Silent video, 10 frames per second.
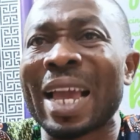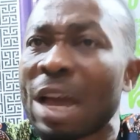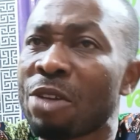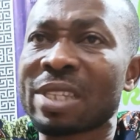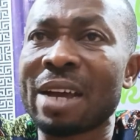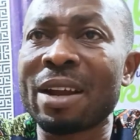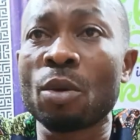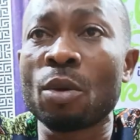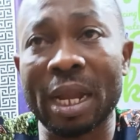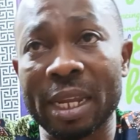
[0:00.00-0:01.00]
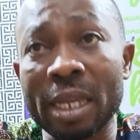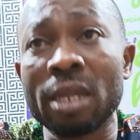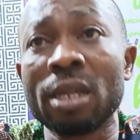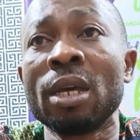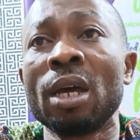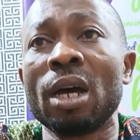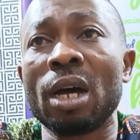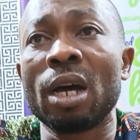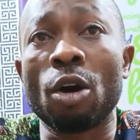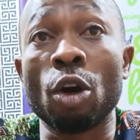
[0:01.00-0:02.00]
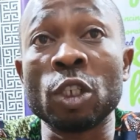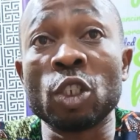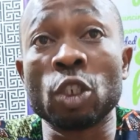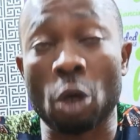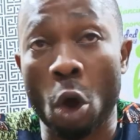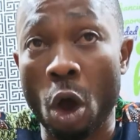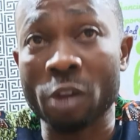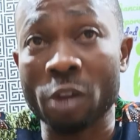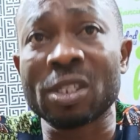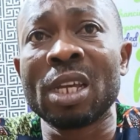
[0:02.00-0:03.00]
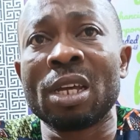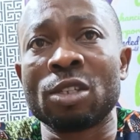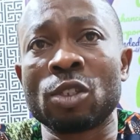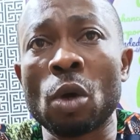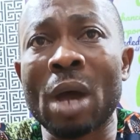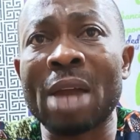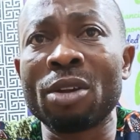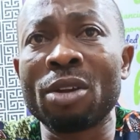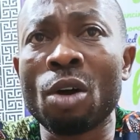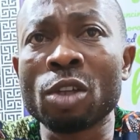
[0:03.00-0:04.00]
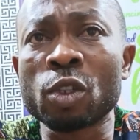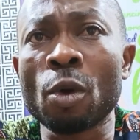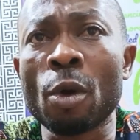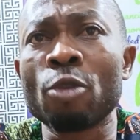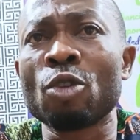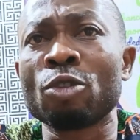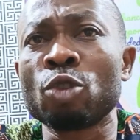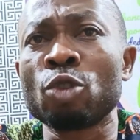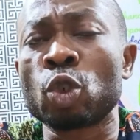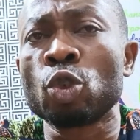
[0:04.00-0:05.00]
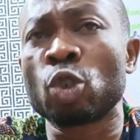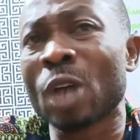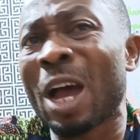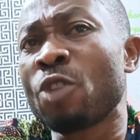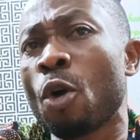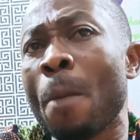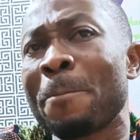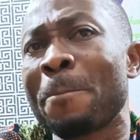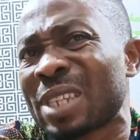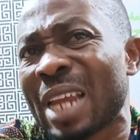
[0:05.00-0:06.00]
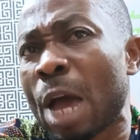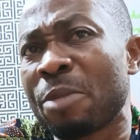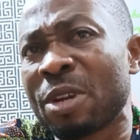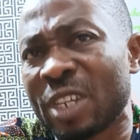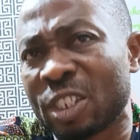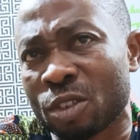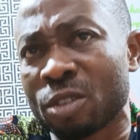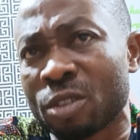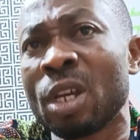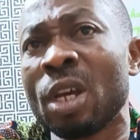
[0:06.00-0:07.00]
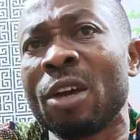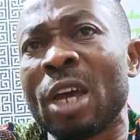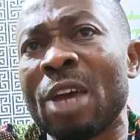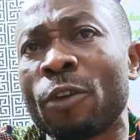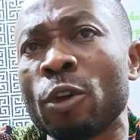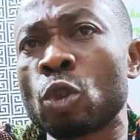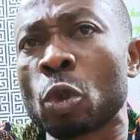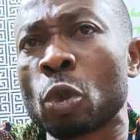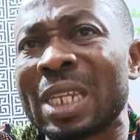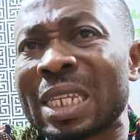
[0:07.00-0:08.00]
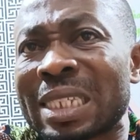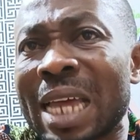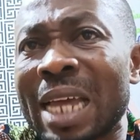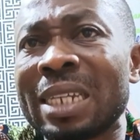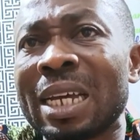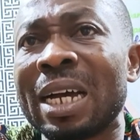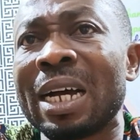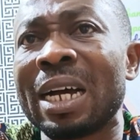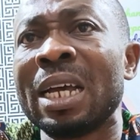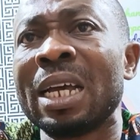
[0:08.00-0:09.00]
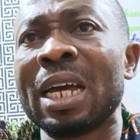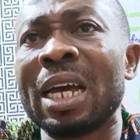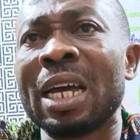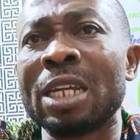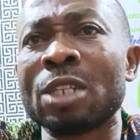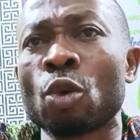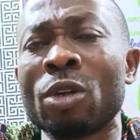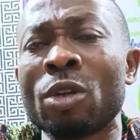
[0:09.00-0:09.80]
encounter regularly or in your course. So, and also you should have your own personal abbreviations for you to understand and